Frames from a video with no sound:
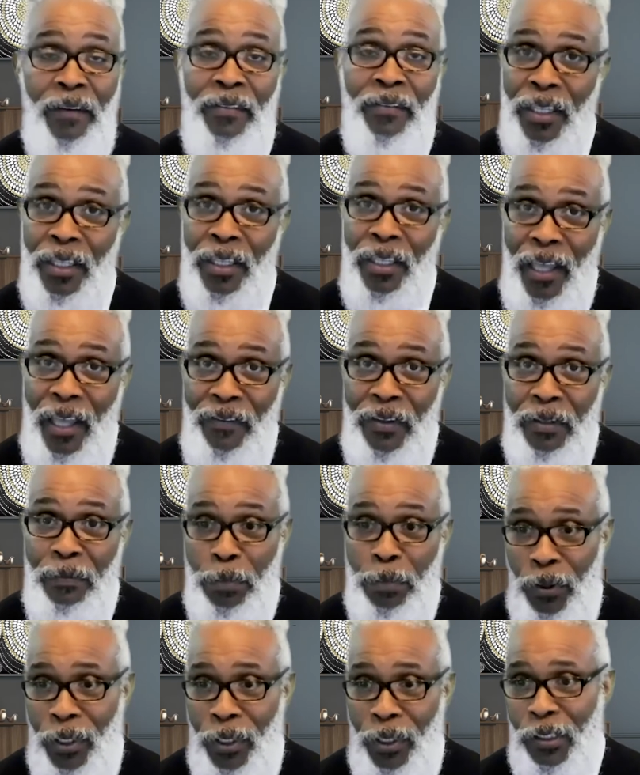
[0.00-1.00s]
of
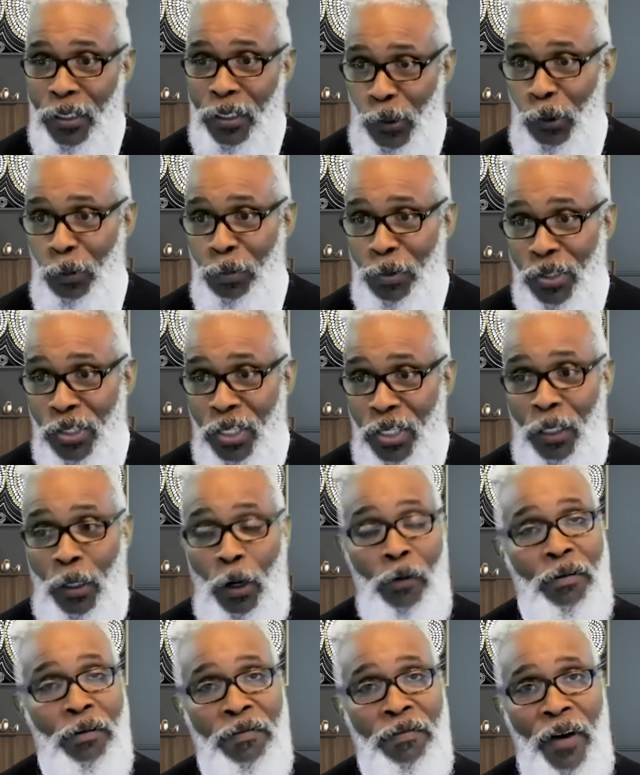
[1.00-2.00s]
11.2%
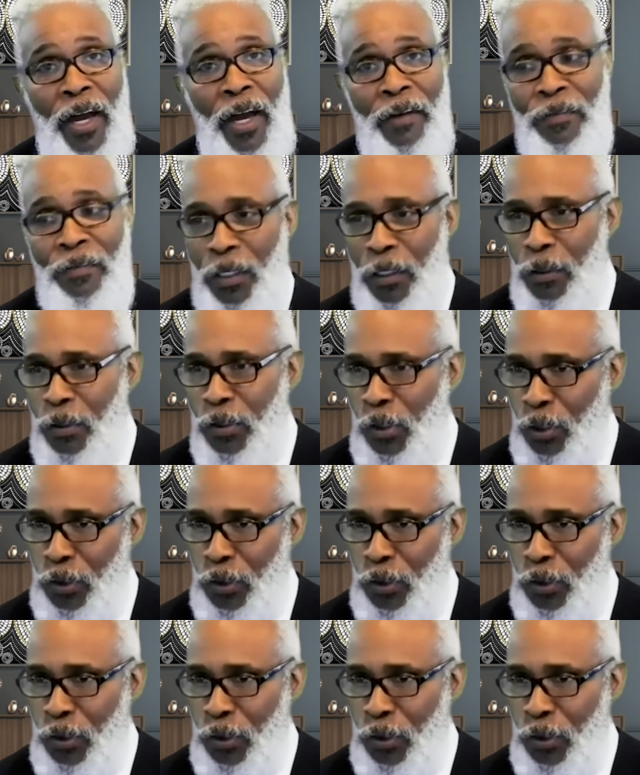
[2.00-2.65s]
over 5 years,